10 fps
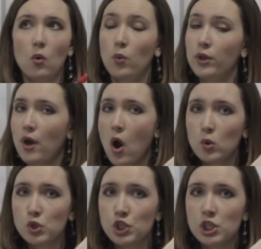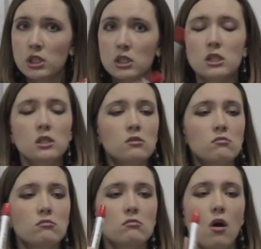With oceans,
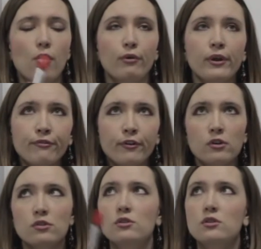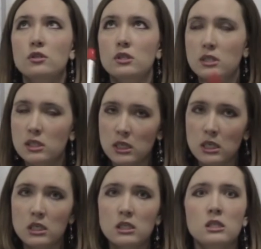rivers,
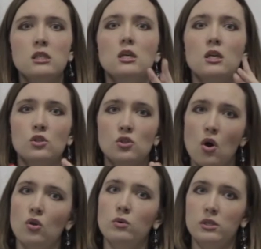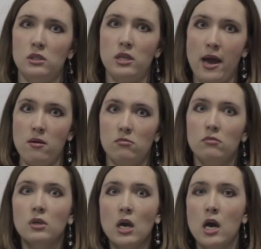seas, it's always there.
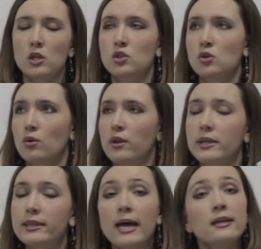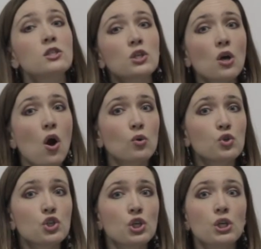Yeah, so the Atlantic
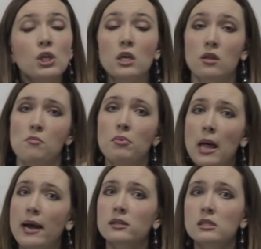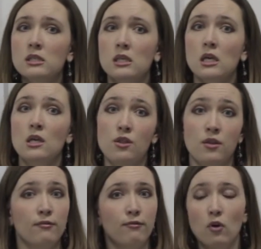Ocean, the Black Sea,
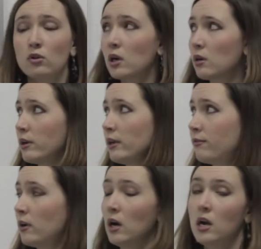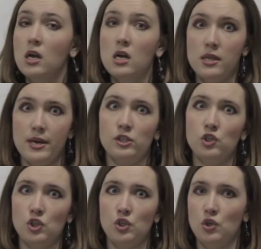the Volga River, that's
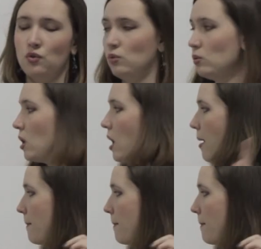just a rule.